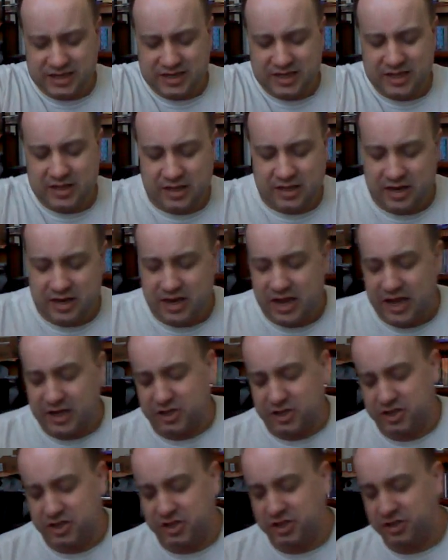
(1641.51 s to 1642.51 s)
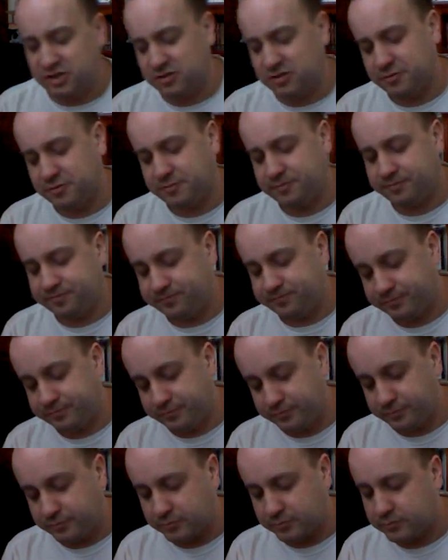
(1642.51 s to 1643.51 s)
and then next year
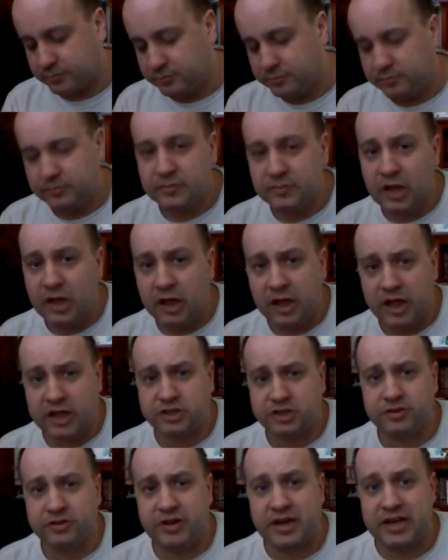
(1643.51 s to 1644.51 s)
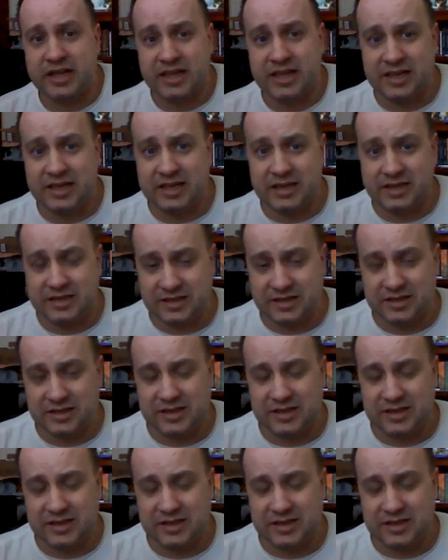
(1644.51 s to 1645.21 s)
I'll actually try to get